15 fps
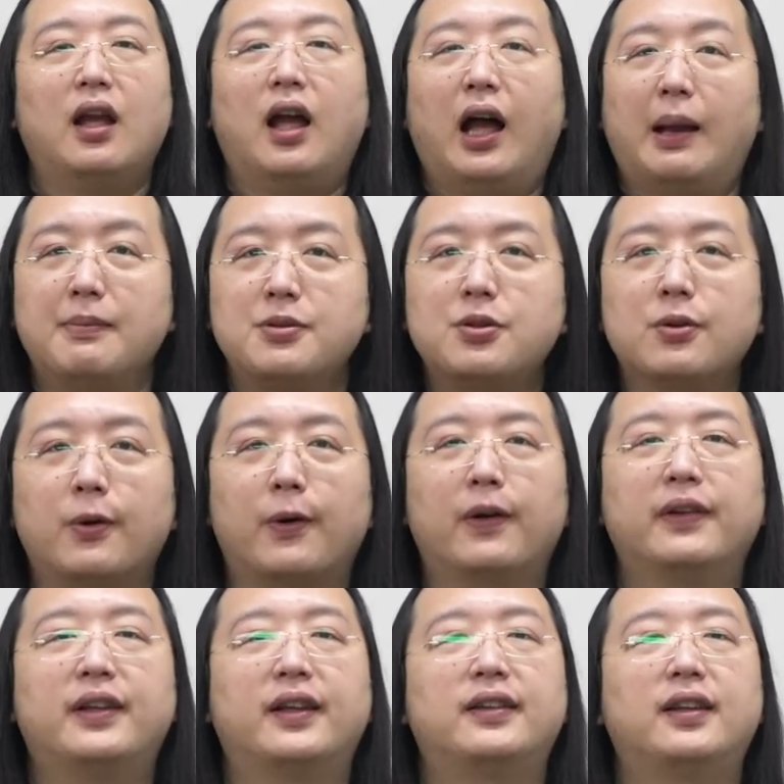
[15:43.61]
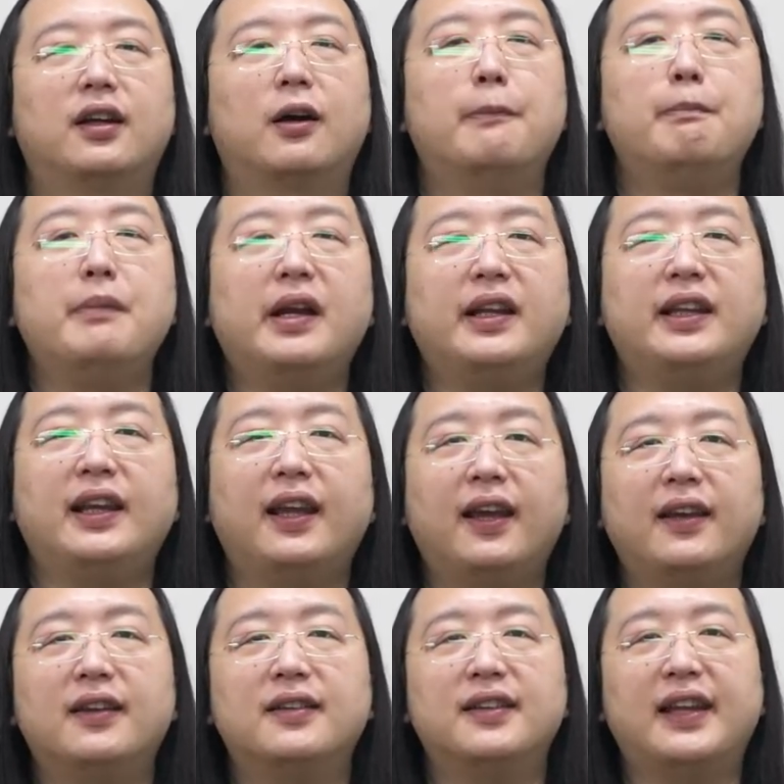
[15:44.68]
I'm sure that there are many
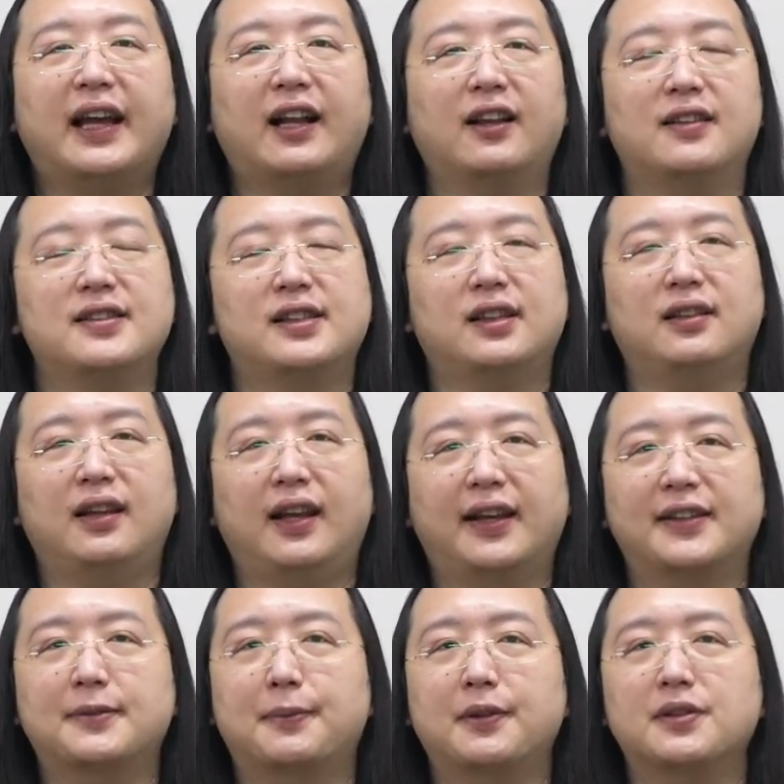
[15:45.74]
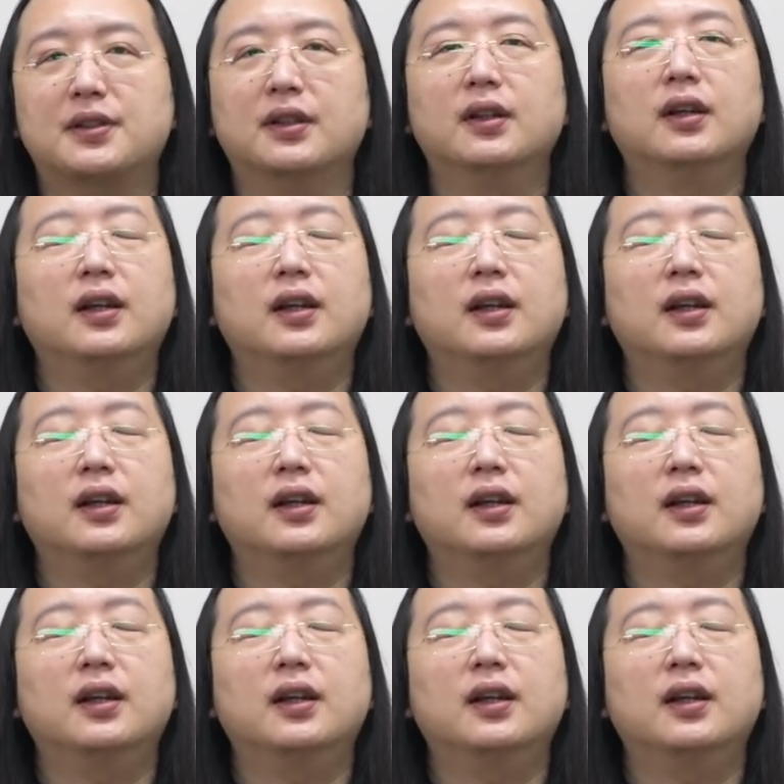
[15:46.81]
hidden talents and experts